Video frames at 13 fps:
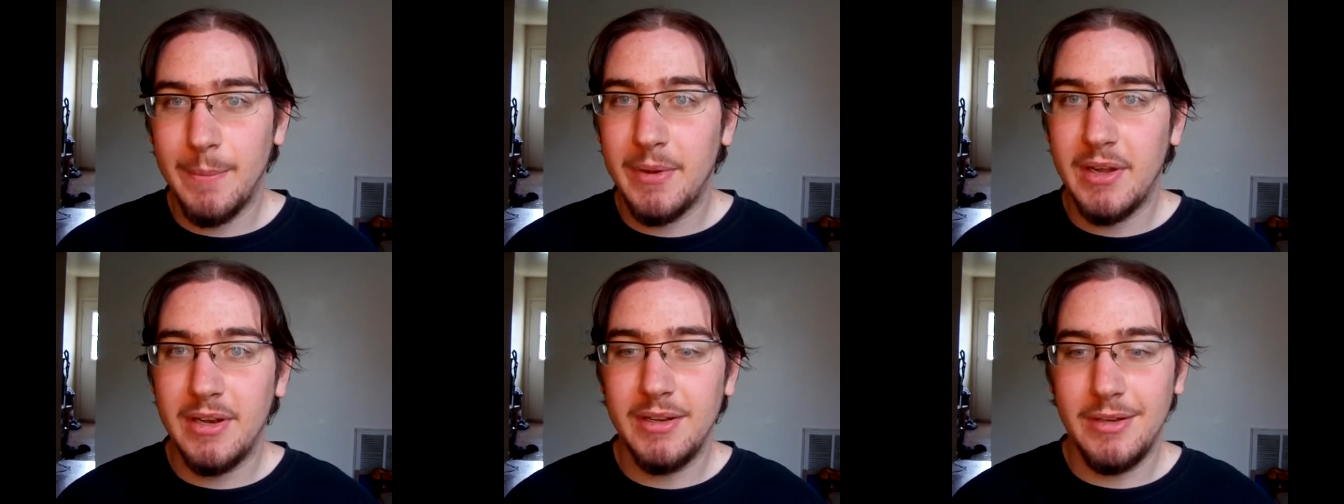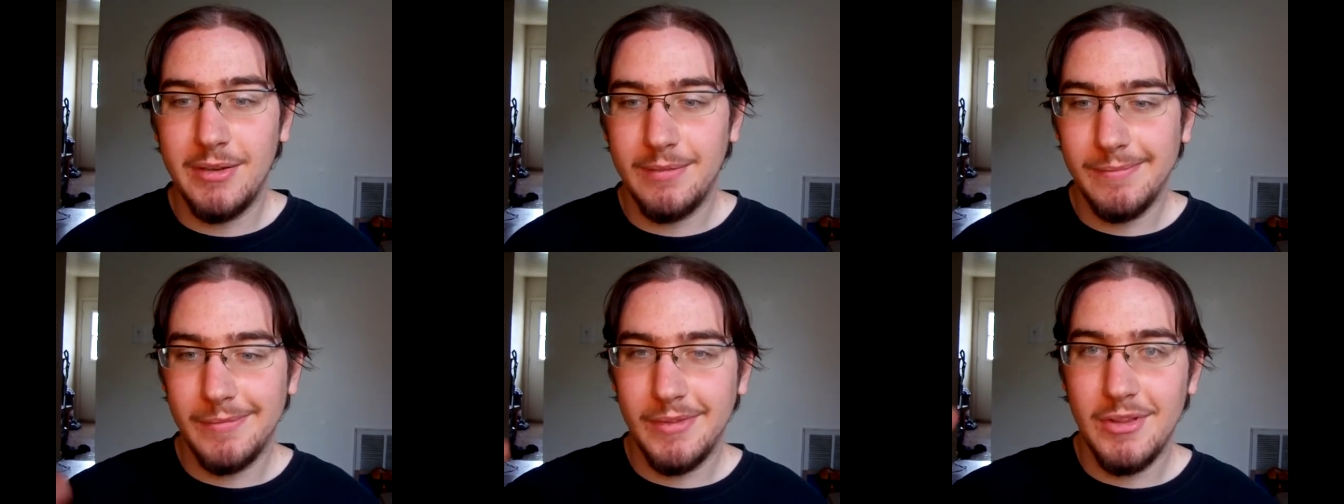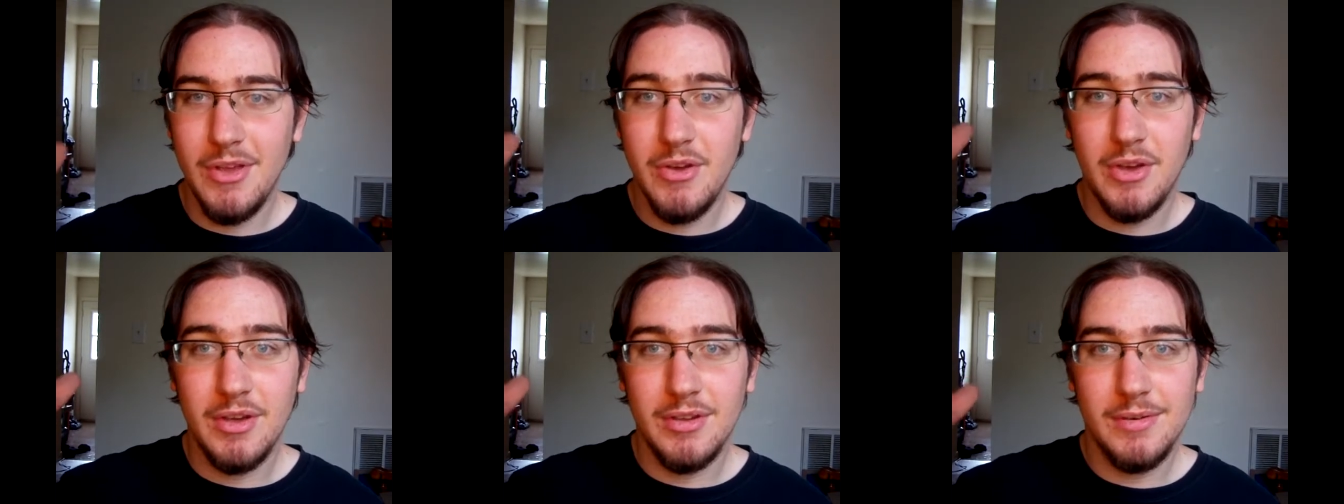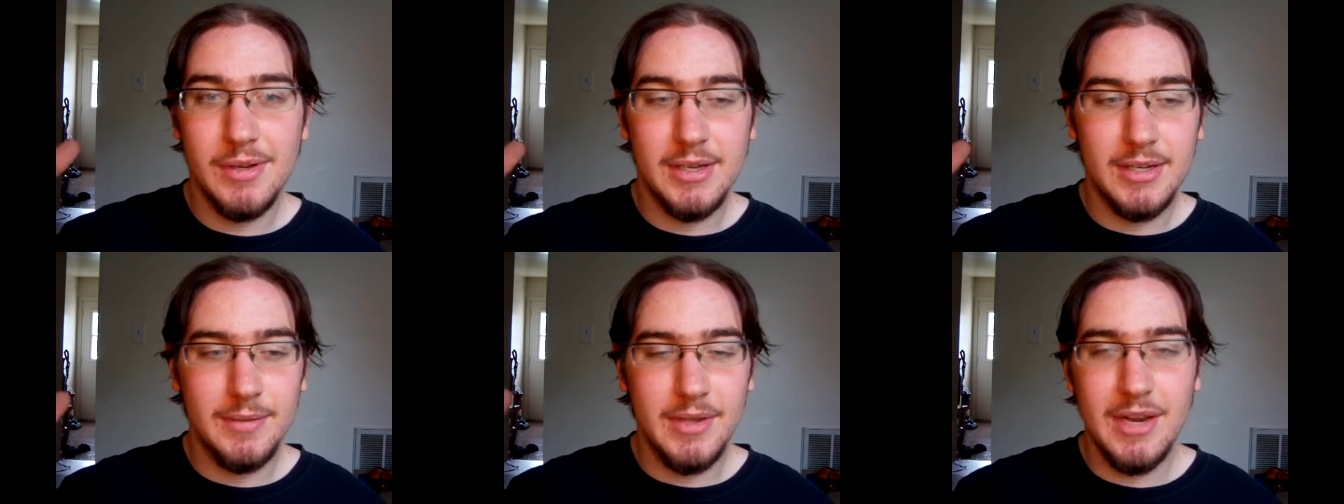but you could.
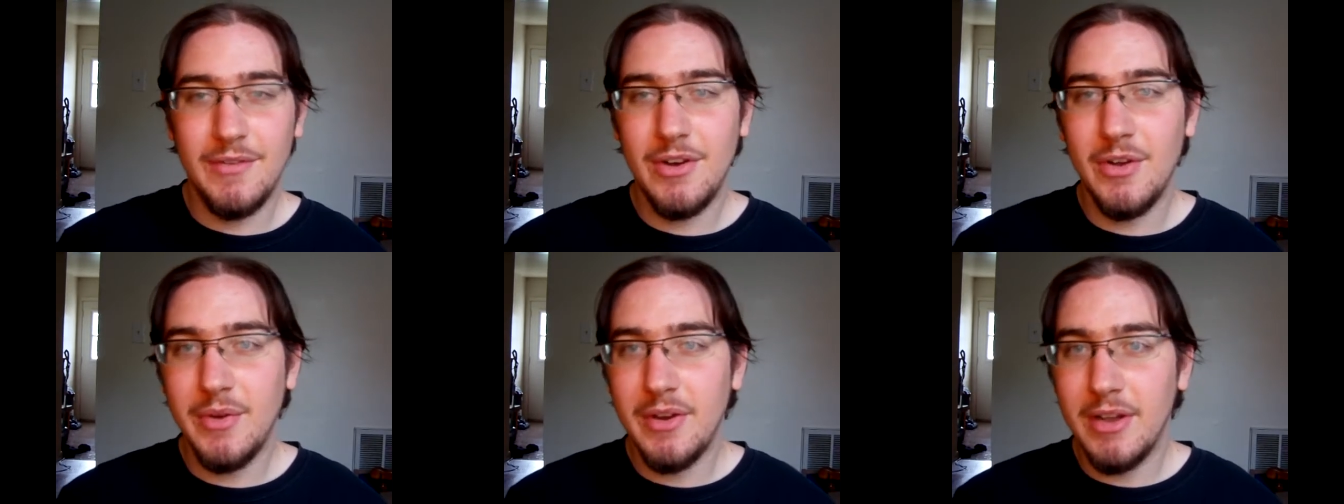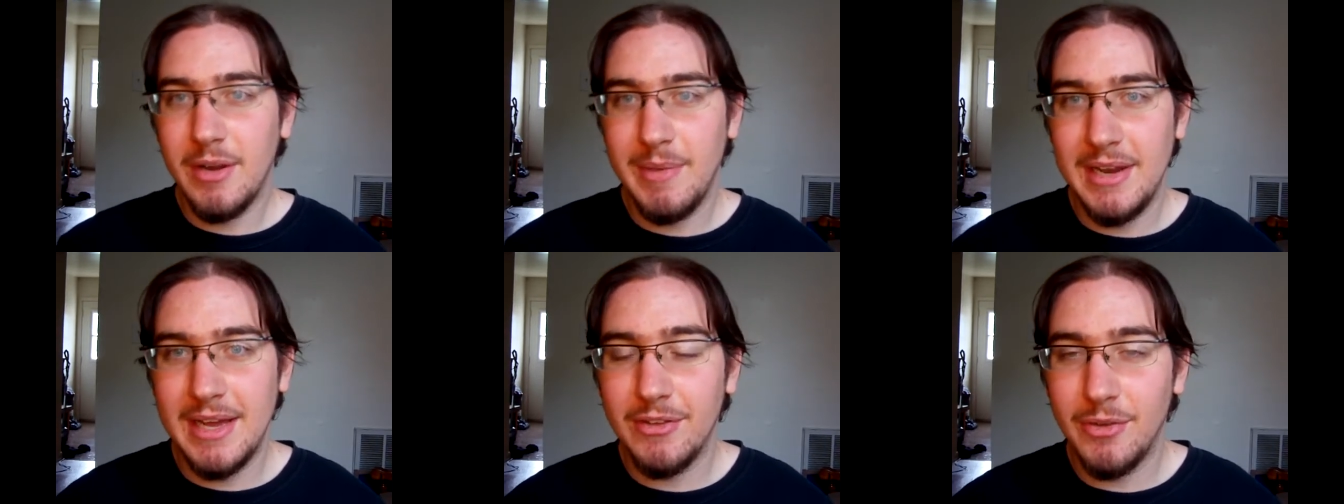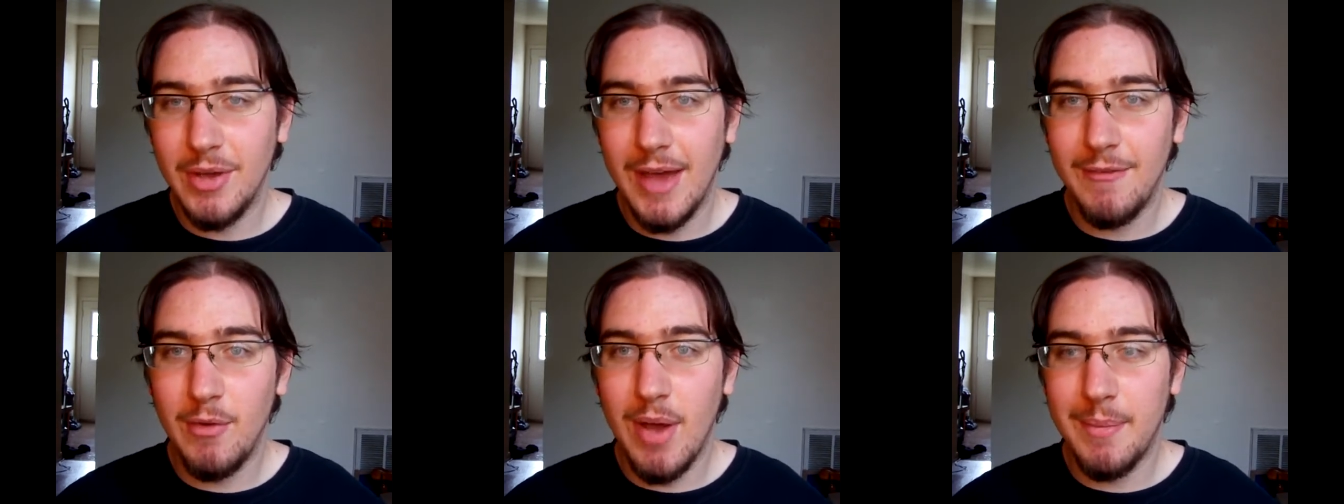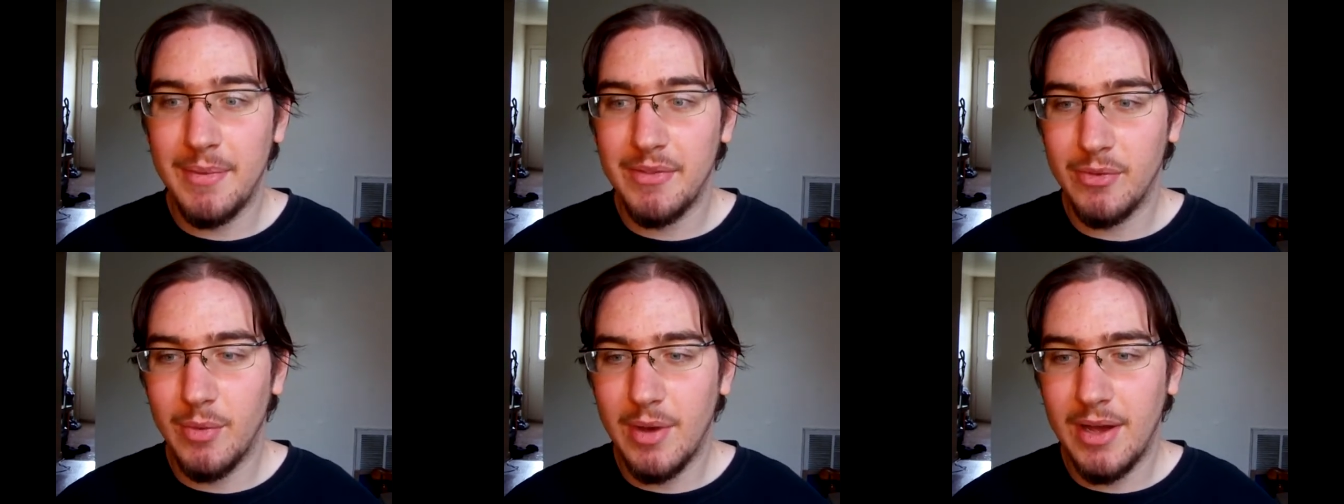Uh, you never know when you're going to be next to a heavy weapon
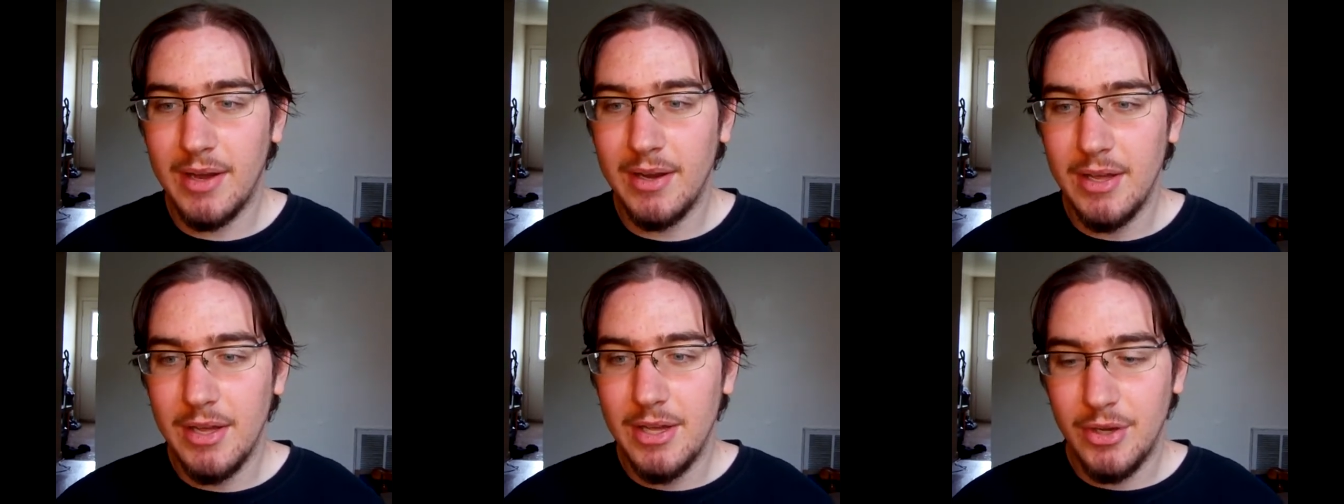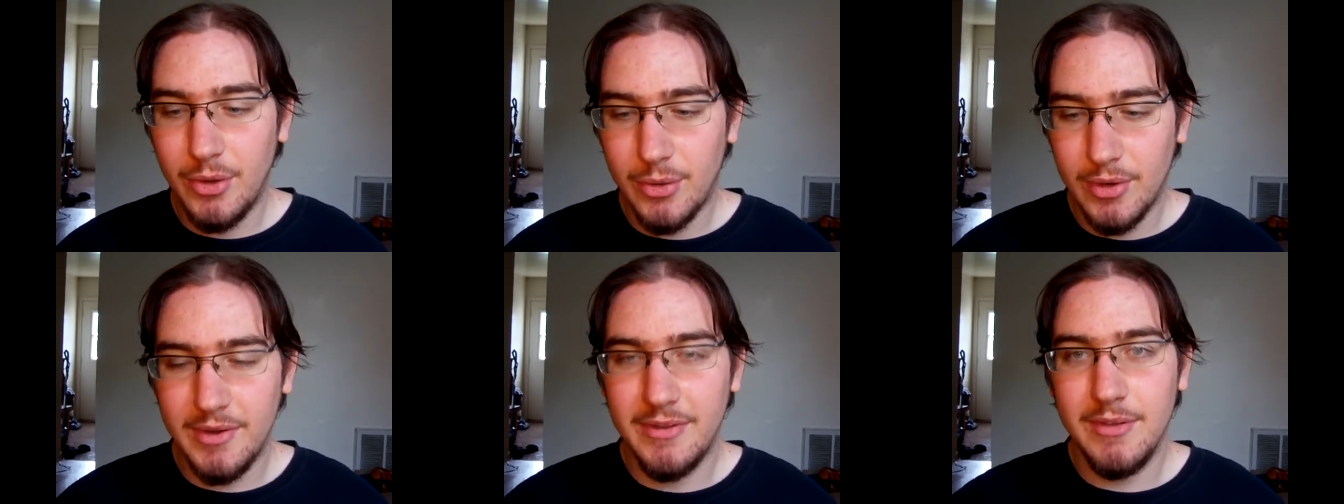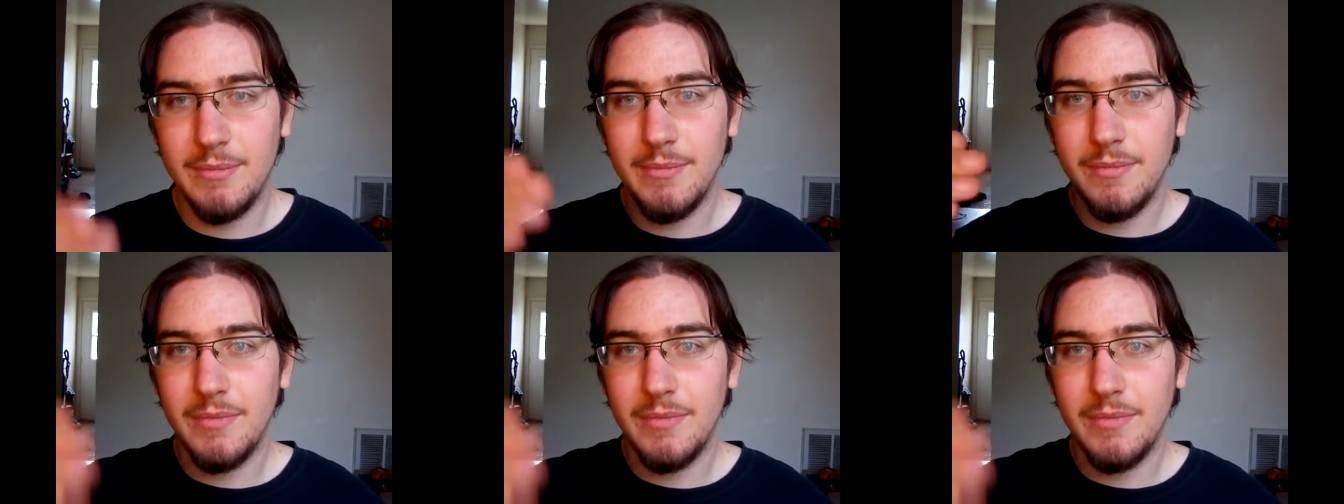squad or some